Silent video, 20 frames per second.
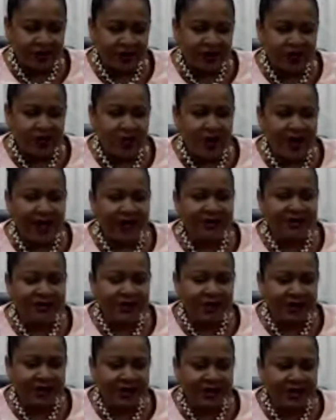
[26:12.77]
So mm. I
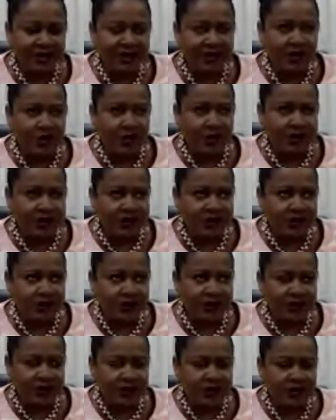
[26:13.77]
take the
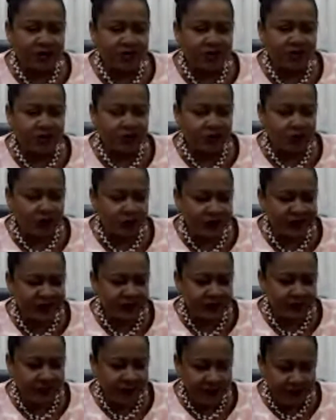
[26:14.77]
opportunity to show
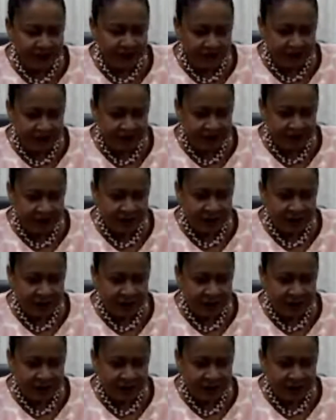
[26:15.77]
respect.